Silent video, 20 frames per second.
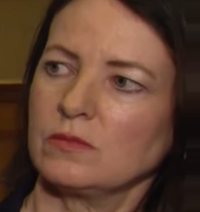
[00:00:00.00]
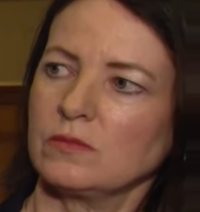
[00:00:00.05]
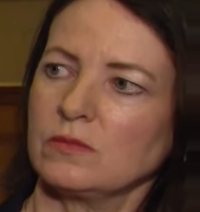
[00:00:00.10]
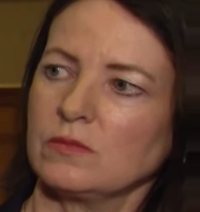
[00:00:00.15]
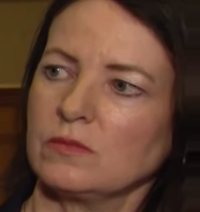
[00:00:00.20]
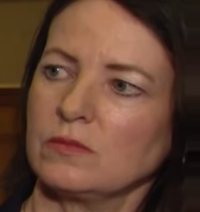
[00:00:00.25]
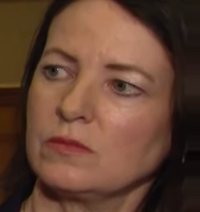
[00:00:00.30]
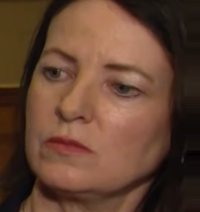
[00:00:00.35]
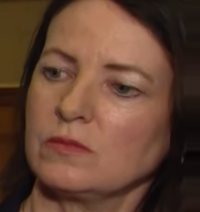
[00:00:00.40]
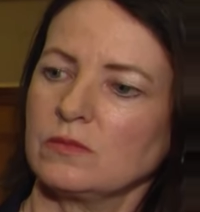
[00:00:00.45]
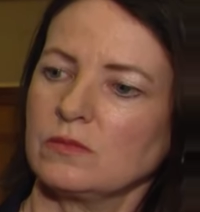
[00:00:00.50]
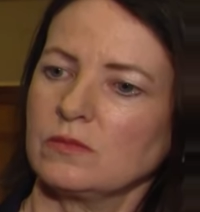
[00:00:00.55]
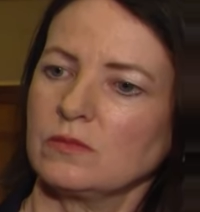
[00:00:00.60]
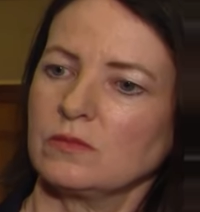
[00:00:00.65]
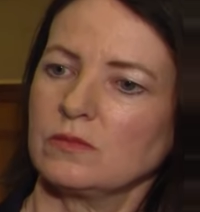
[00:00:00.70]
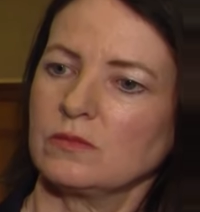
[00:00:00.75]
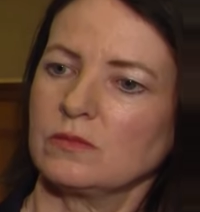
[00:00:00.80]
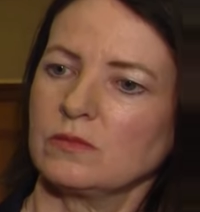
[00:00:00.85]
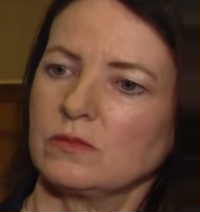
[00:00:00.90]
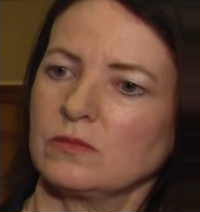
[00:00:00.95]

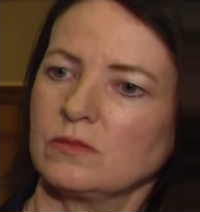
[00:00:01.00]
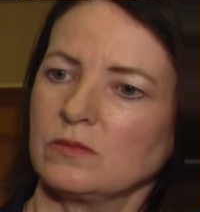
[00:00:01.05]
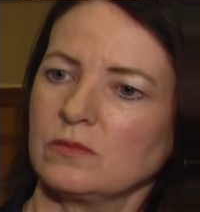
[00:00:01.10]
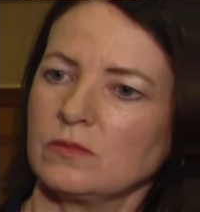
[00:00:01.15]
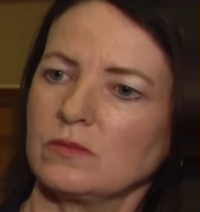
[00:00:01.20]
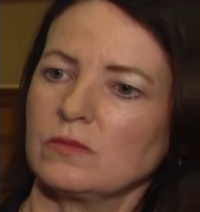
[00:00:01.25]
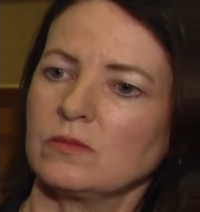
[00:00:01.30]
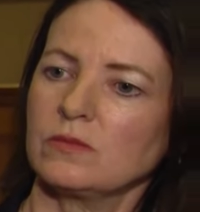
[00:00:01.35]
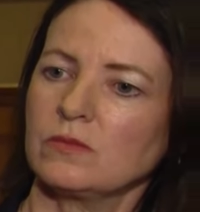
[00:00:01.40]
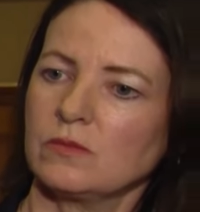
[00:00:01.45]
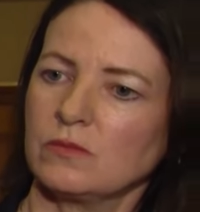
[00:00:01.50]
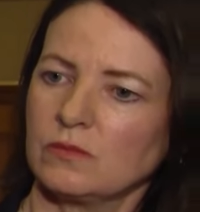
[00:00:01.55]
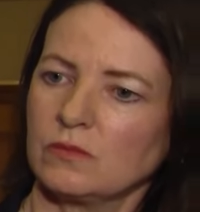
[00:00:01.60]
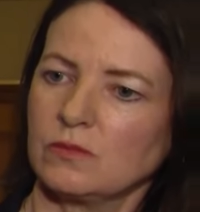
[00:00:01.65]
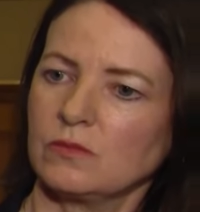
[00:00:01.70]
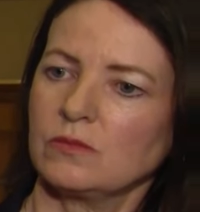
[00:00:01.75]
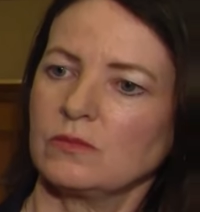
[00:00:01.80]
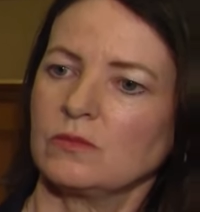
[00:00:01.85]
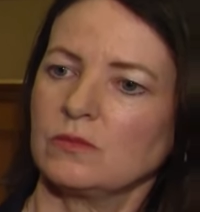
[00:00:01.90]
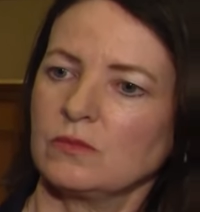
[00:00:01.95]

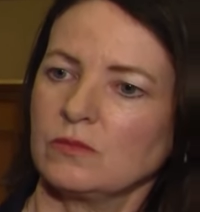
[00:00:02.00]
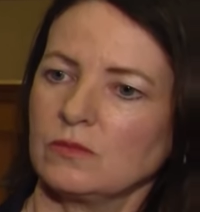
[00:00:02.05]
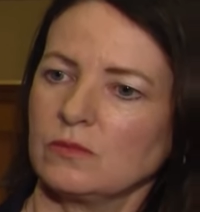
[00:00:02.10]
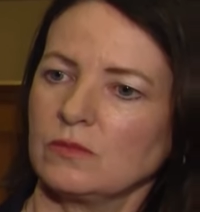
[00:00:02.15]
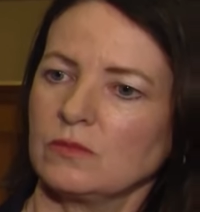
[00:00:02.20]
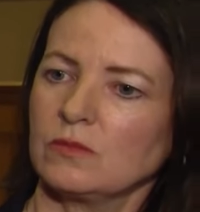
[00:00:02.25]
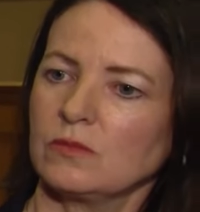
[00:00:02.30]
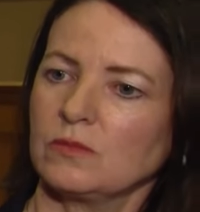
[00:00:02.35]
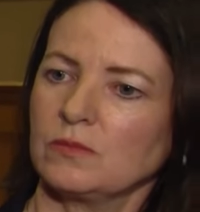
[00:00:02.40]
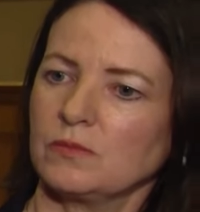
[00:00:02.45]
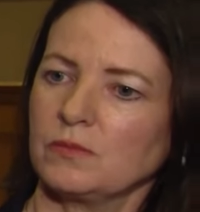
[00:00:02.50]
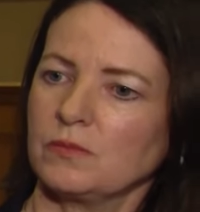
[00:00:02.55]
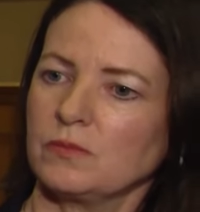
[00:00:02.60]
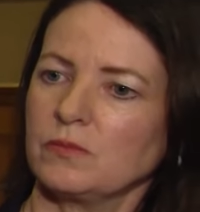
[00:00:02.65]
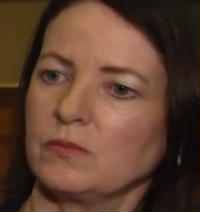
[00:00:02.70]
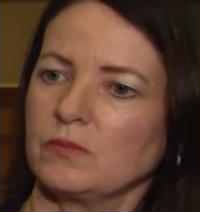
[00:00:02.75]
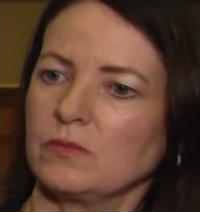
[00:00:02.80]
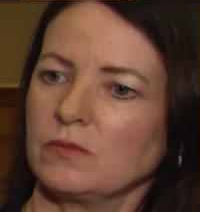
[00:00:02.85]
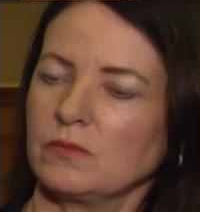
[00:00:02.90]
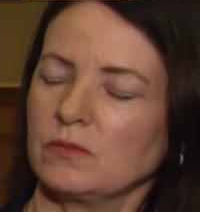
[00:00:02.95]
The person shown says nothing.